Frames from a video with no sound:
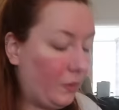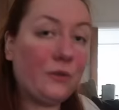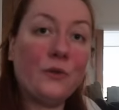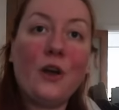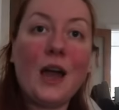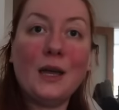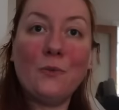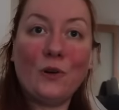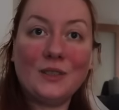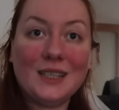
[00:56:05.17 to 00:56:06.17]
whether or not I
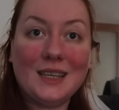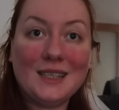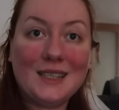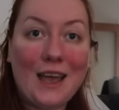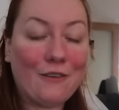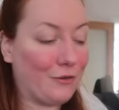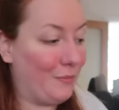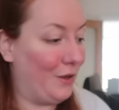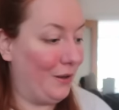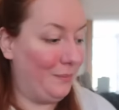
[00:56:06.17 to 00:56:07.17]
wanted a set
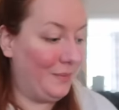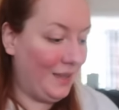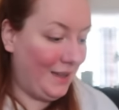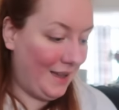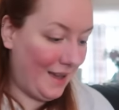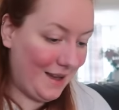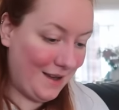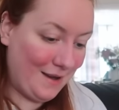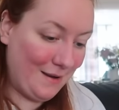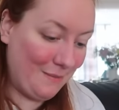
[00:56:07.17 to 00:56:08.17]
from them
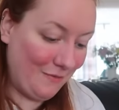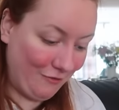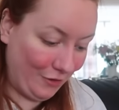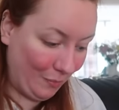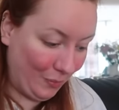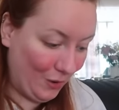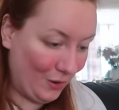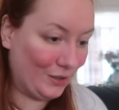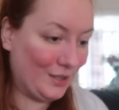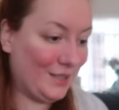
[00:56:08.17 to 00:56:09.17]
um, for the
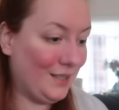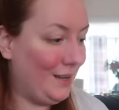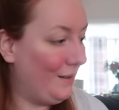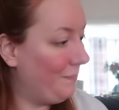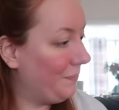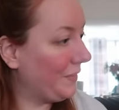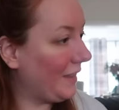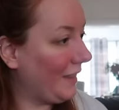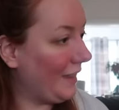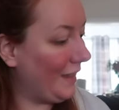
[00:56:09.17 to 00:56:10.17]
books.
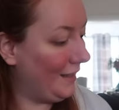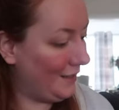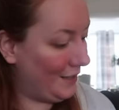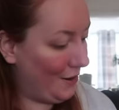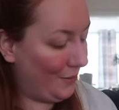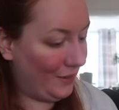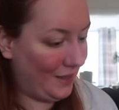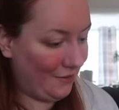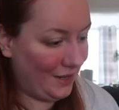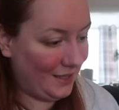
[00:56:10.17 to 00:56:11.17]
So
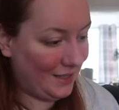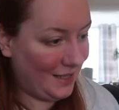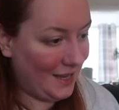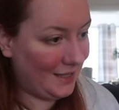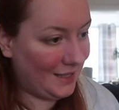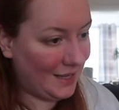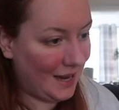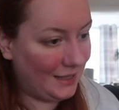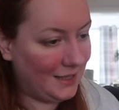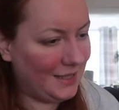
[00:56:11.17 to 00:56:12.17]
there is this,
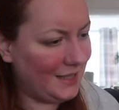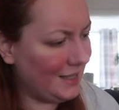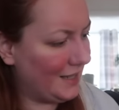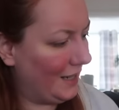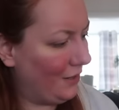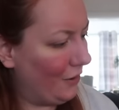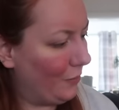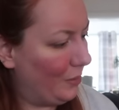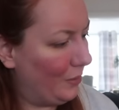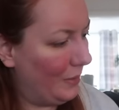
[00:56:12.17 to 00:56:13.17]
is this a sticker or
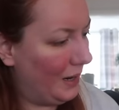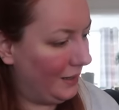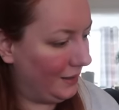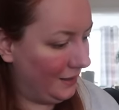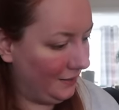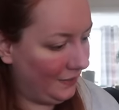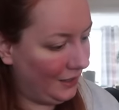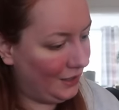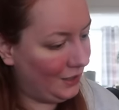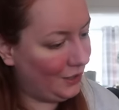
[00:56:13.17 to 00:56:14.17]
a bookmark?
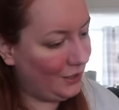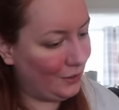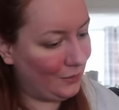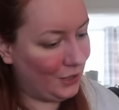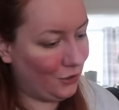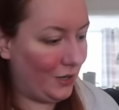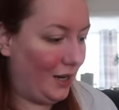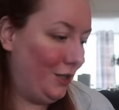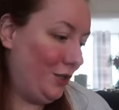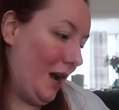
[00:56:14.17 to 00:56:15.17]
She's always
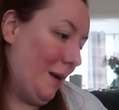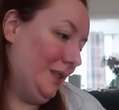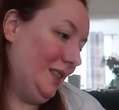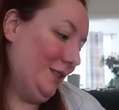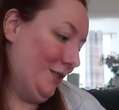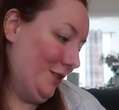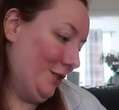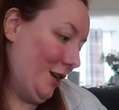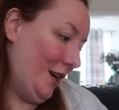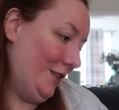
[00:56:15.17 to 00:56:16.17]
strange, Emily doesn't
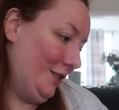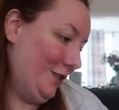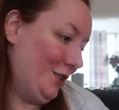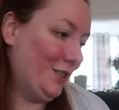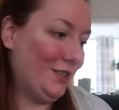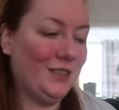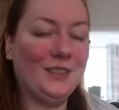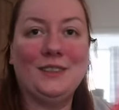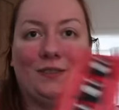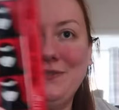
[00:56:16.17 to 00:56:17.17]
change.
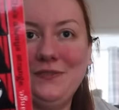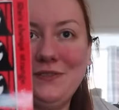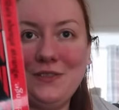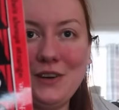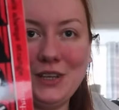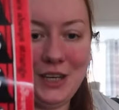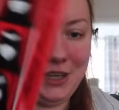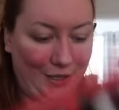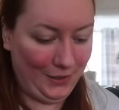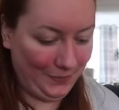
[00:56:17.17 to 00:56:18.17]
Very
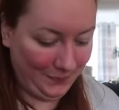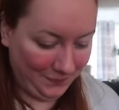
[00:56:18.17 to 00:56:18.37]
cute.